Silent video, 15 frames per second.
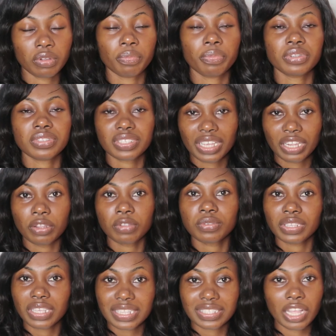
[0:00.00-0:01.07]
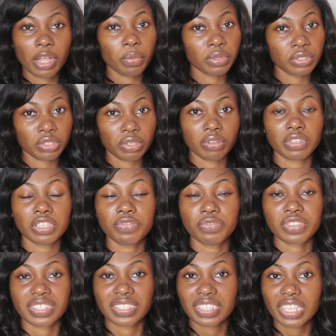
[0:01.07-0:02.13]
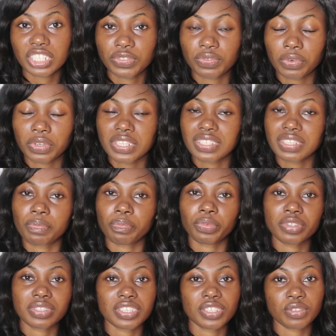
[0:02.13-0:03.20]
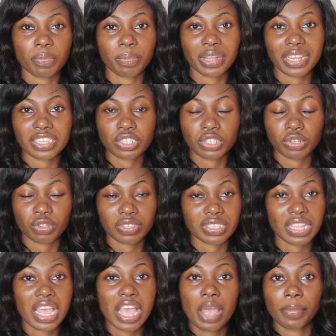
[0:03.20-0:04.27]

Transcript: oil, but you can also get almond oil if you search for it in beauty supply stores,